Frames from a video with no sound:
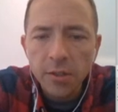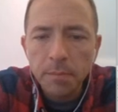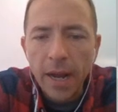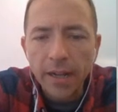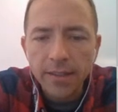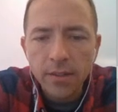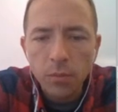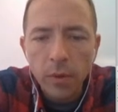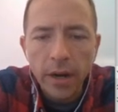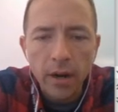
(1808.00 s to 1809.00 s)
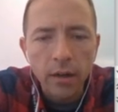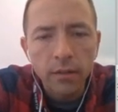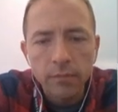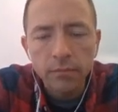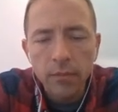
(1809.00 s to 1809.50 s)
spots where
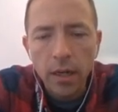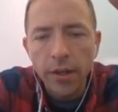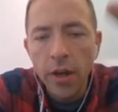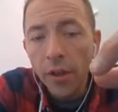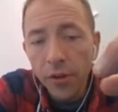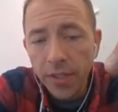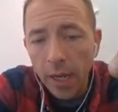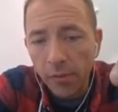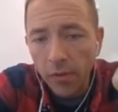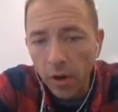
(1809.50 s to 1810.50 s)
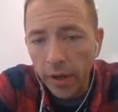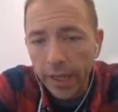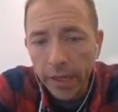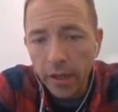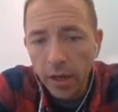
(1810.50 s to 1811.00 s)
another type of
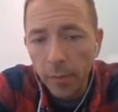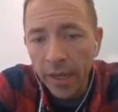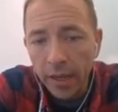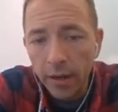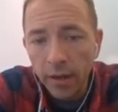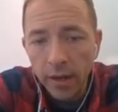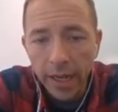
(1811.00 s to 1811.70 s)
RNA can come in